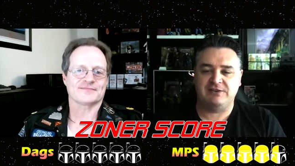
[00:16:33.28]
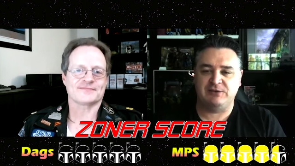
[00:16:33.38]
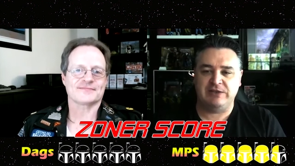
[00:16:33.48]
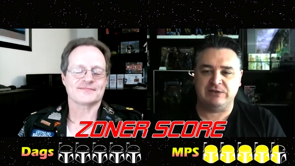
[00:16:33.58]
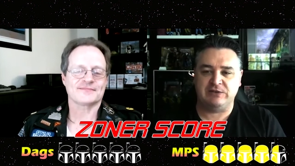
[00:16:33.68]

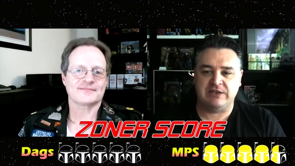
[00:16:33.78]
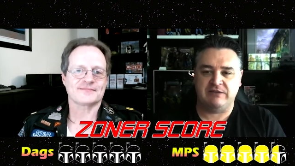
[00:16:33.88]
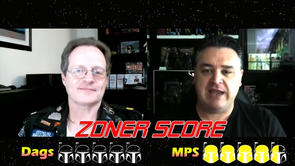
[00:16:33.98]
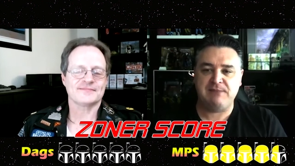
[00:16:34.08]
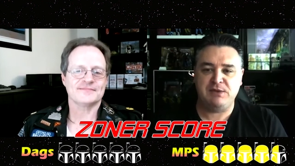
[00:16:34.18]
Speaker 1: and all that sort of
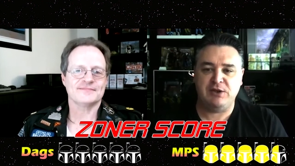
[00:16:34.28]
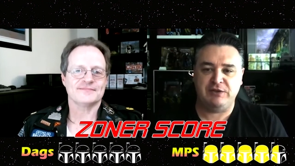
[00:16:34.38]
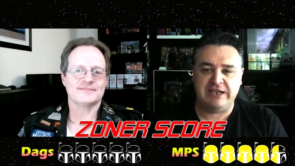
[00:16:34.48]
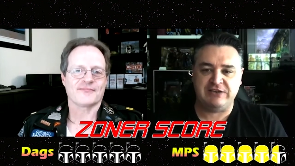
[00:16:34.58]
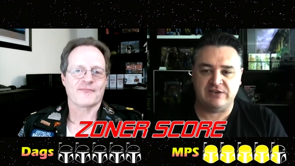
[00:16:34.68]
stuff, had me
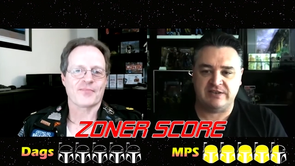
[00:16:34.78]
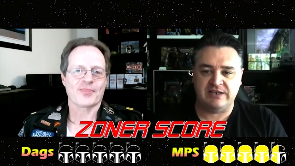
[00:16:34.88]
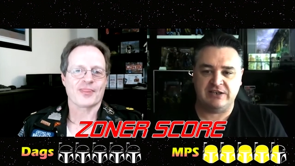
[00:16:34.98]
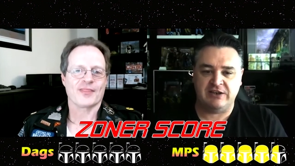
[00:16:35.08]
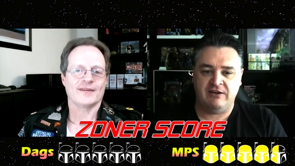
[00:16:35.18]
on the edge of the
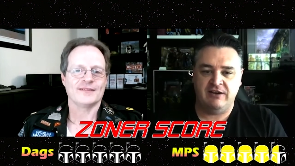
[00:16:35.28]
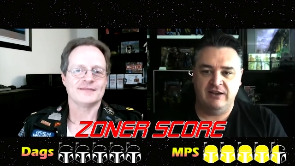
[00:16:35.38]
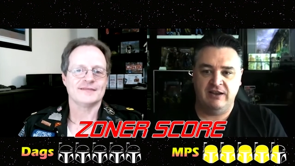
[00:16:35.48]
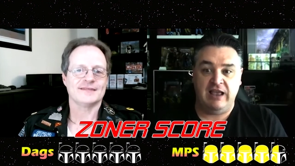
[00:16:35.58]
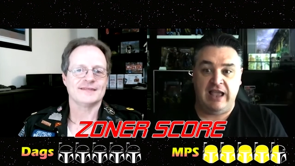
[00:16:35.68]
seat going,
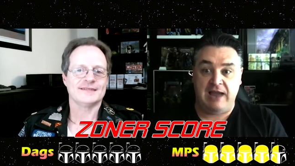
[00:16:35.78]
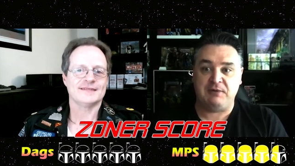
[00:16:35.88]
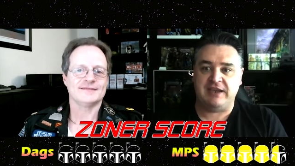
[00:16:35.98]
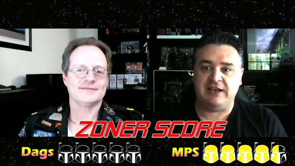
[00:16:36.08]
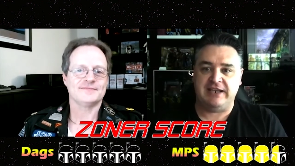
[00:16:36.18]
"How
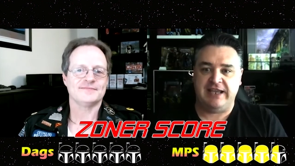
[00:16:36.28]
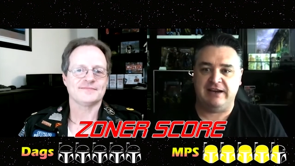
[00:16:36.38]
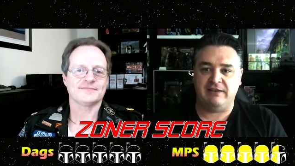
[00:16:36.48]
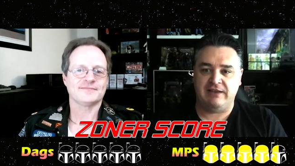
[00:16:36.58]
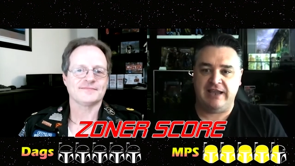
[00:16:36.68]
are they going to
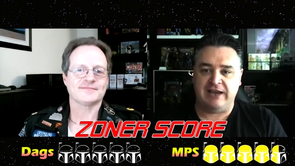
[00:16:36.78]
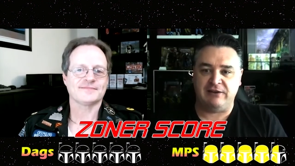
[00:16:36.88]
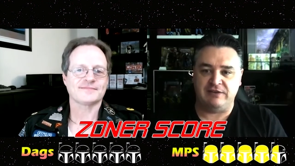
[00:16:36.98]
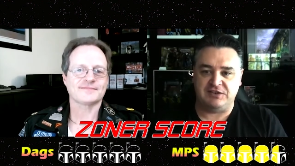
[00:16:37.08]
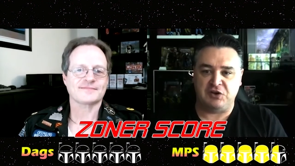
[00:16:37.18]
get out
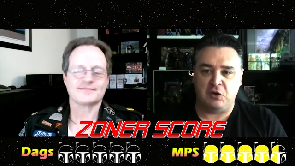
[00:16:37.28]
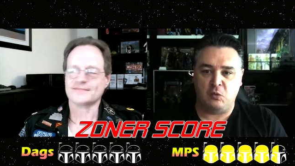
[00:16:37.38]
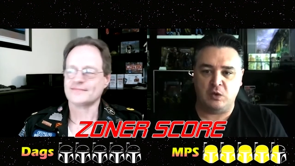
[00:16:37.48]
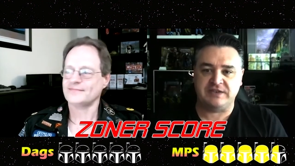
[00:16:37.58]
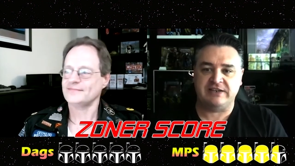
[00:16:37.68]
of this? You know,
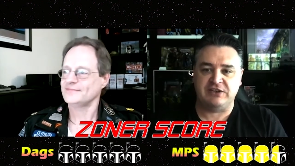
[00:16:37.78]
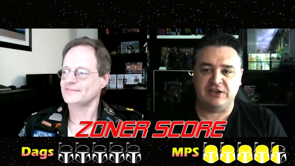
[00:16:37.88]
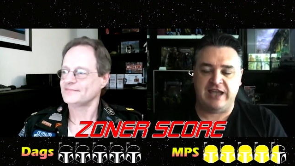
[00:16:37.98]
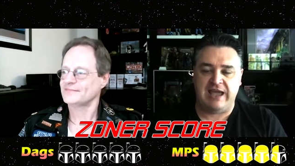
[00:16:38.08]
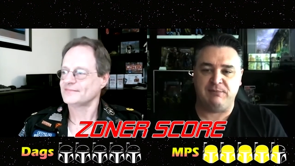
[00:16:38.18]
what's actually
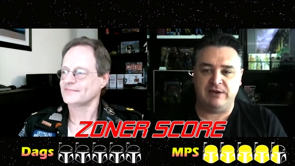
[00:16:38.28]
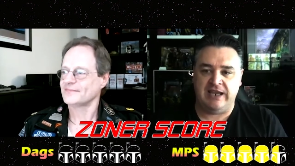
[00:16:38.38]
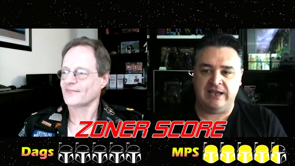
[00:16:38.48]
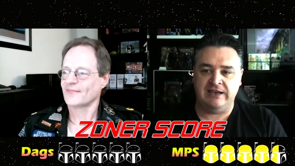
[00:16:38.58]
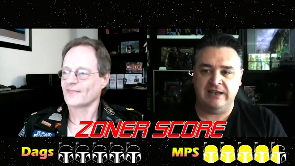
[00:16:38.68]
going to happen?
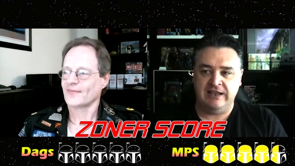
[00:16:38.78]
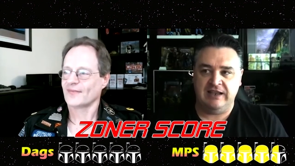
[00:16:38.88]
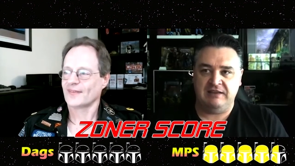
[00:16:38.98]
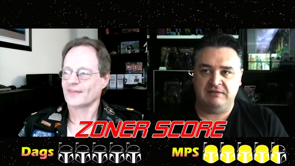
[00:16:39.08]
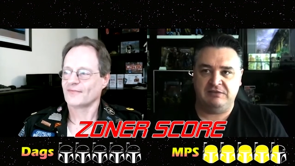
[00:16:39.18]
And
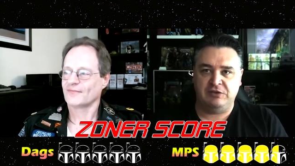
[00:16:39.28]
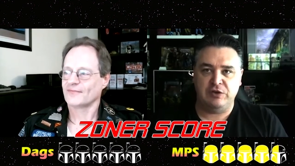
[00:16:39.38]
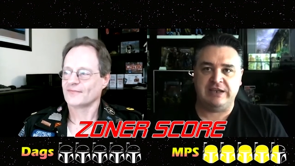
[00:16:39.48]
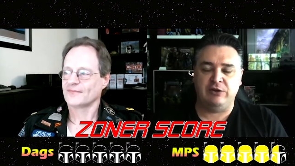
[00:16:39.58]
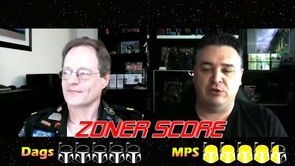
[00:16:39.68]
do
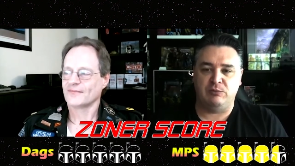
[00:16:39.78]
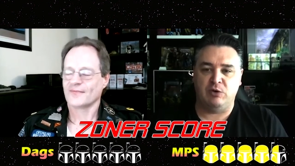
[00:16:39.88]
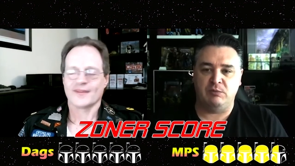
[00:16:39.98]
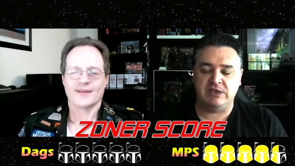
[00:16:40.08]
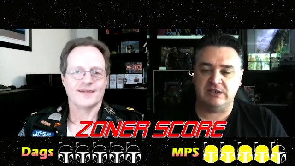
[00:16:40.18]
they kill them
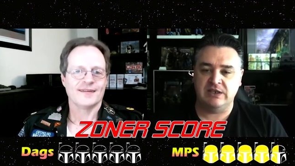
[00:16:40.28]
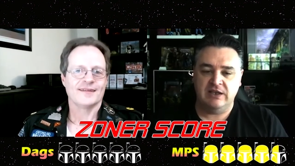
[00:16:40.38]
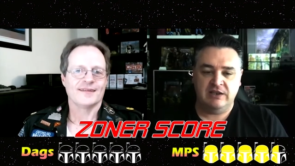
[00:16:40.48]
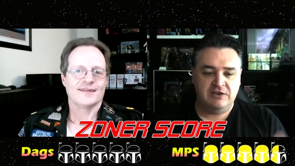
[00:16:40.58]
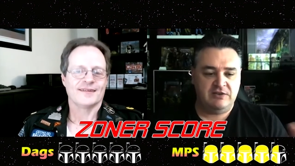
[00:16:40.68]
all? Because
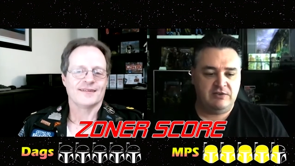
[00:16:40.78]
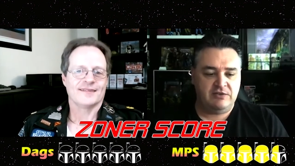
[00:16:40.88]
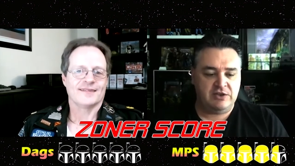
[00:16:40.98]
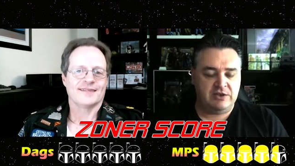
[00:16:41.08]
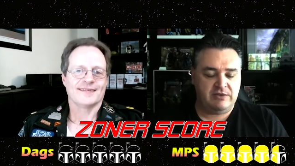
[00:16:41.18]

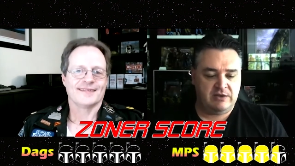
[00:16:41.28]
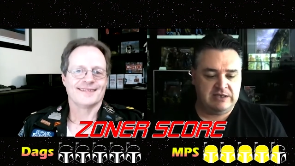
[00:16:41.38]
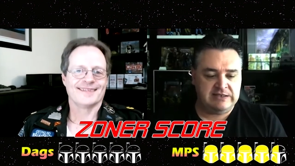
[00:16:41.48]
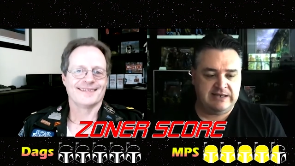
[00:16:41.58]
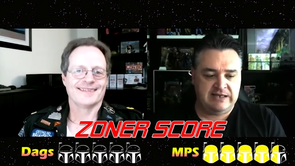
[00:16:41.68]
the the
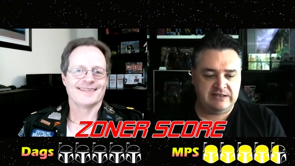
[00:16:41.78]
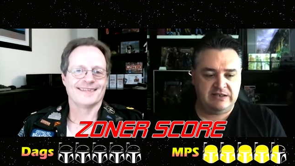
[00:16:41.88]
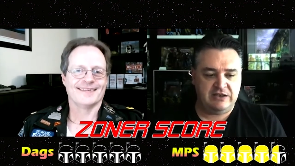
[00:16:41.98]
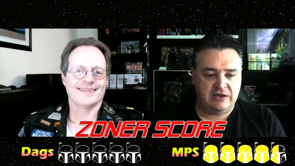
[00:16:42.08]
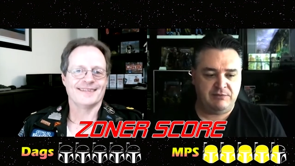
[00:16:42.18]

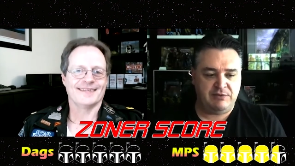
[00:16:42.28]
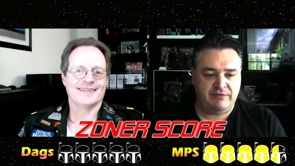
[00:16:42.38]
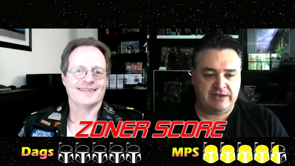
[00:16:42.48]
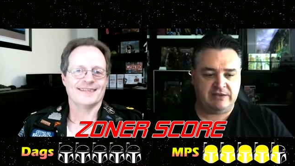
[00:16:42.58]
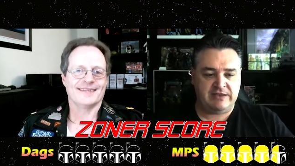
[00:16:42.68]
intensity of the
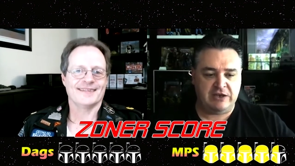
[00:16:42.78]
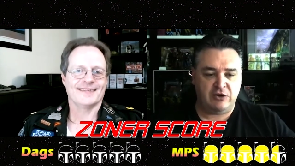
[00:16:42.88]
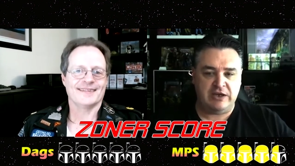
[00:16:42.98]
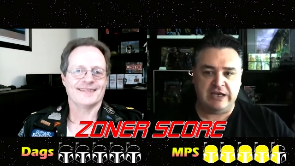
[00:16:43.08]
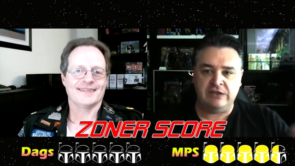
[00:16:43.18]
fact that they
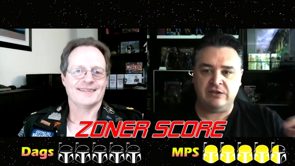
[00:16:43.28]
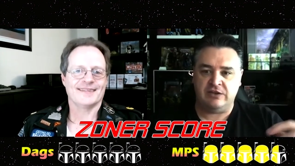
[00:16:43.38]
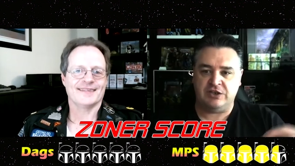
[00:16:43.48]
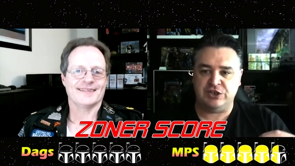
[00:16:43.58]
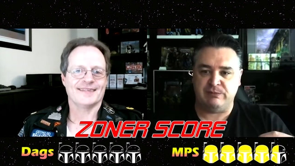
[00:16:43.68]
got into
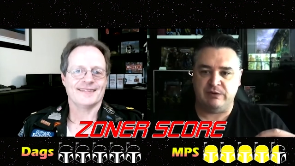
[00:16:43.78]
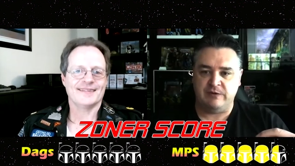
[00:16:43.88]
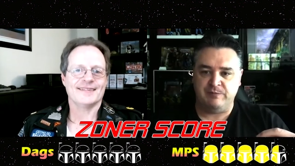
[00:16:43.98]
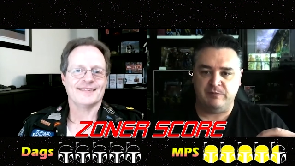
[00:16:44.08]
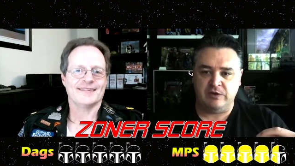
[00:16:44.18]
the ship,
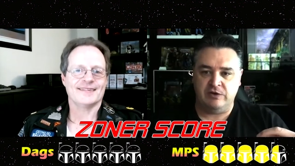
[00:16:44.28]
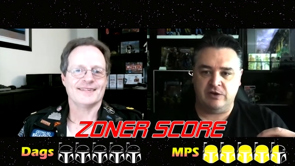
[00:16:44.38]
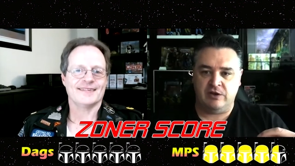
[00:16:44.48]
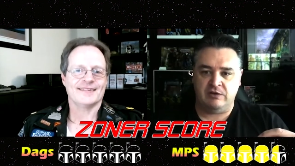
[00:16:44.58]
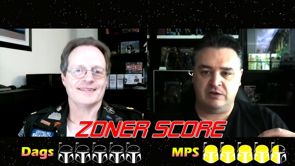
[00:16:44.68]
you
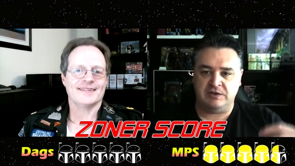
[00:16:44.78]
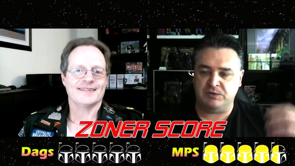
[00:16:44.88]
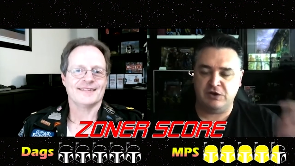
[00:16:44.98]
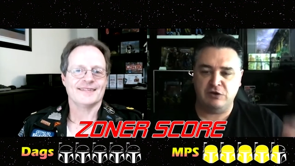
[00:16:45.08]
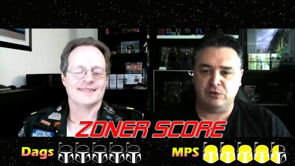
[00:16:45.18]
know, because there
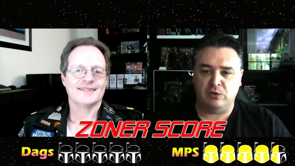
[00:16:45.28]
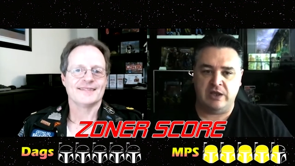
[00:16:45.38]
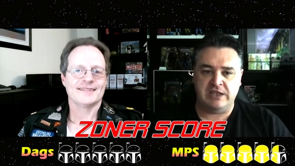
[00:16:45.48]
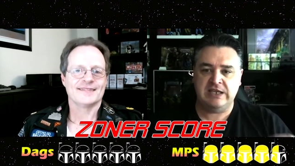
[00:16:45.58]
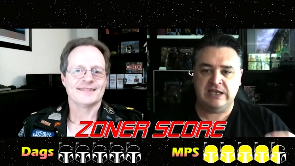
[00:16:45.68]
was no door,
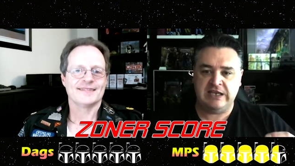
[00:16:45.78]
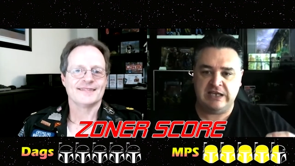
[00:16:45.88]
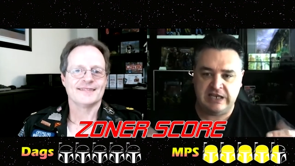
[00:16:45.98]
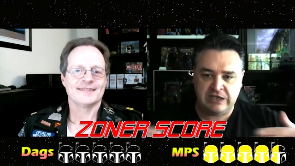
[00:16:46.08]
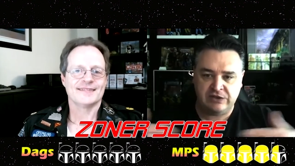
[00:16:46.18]
and then they're
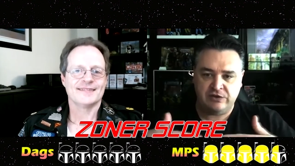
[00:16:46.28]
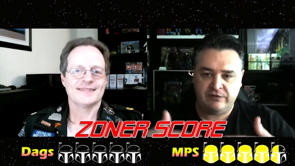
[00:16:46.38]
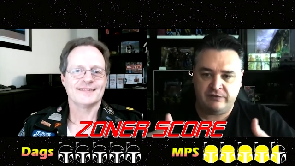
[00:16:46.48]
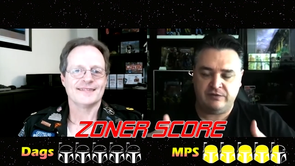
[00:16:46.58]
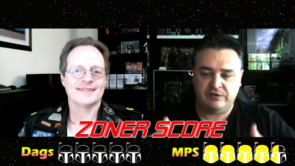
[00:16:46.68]
getting into
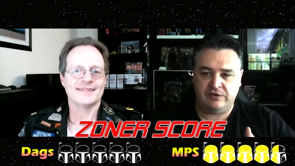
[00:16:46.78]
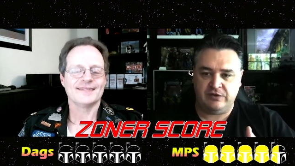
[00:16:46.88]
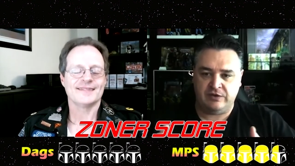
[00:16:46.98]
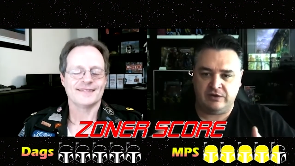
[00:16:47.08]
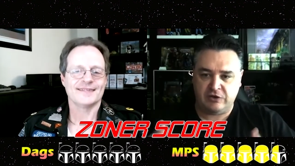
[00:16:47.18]
the
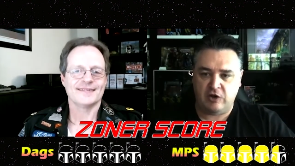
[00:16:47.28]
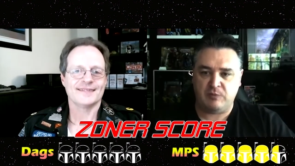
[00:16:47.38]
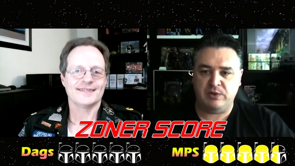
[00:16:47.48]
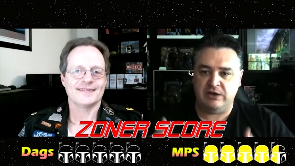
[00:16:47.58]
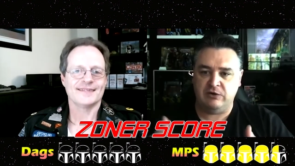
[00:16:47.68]
to the
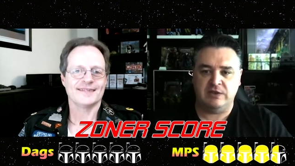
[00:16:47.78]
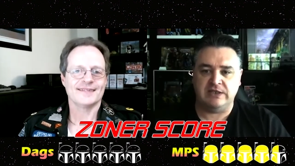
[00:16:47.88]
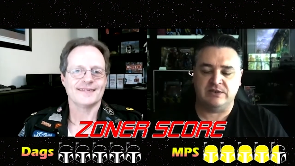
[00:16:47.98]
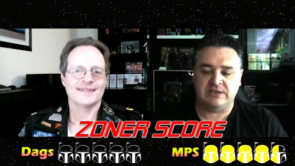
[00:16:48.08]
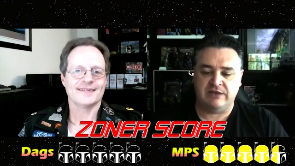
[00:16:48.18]
cockpit and all
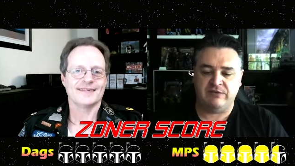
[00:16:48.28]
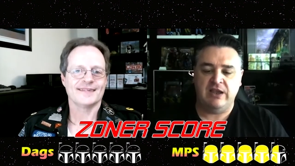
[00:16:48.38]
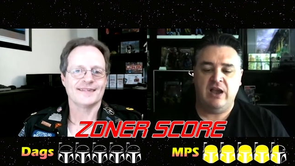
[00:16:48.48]
that sort of stuff,